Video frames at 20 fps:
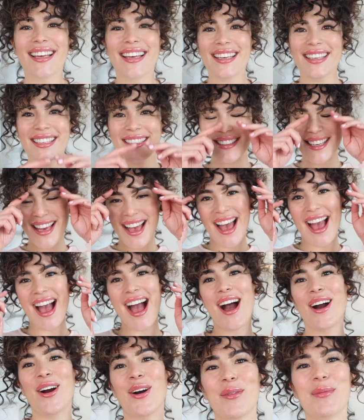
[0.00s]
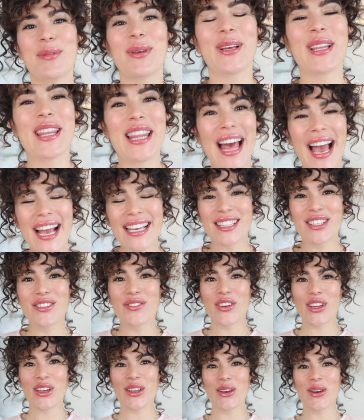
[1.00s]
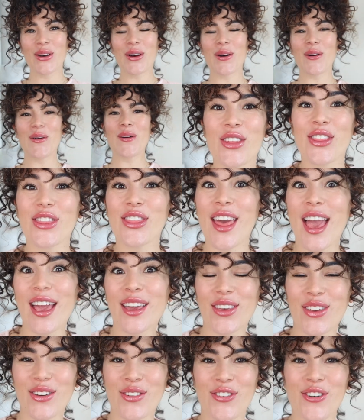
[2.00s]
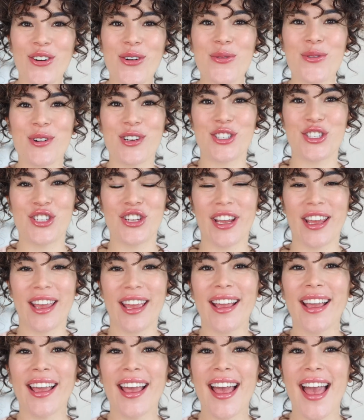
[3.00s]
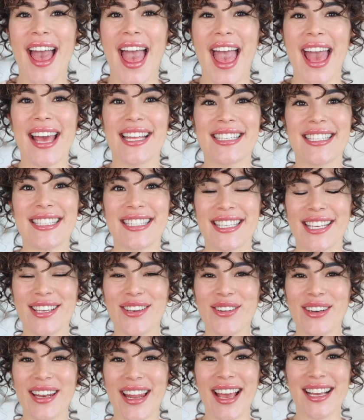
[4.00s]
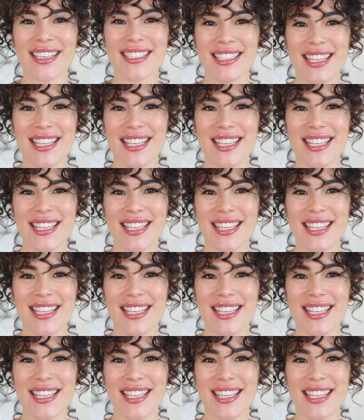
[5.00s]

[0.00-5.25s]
Yeah, I hope you liked the video. Thank you for watching and see you next